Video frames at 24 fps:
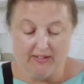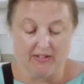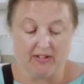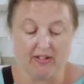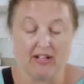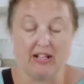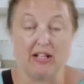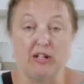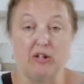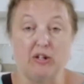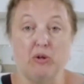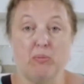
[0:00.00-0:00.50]
They'll
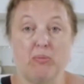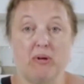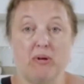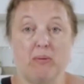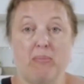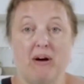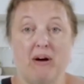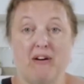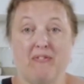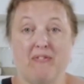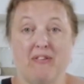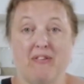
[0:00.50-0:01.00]
get a little
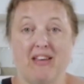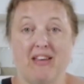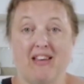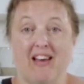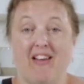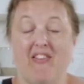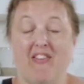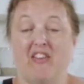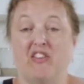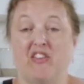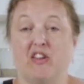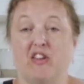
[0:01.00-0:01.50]
bit puffy,
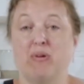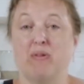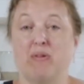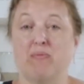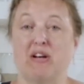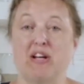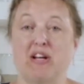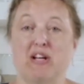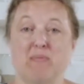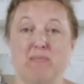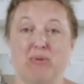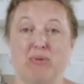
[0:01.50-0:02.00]
and then they'll be
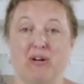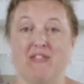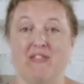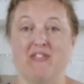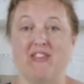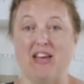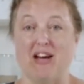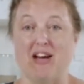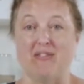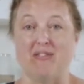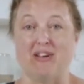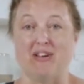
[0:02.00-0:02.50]
ready to put in
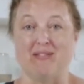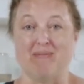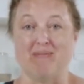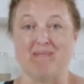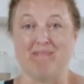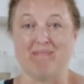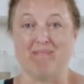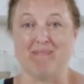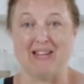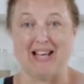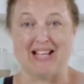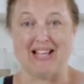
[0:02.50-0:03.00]
the oven.
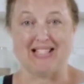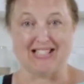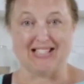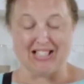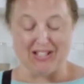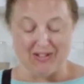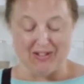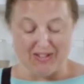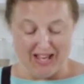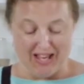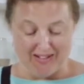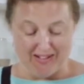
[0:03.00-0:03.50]
I'll
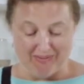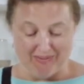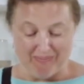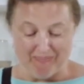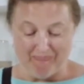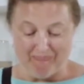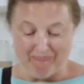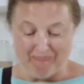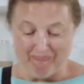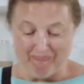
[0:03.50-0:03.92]
see you then.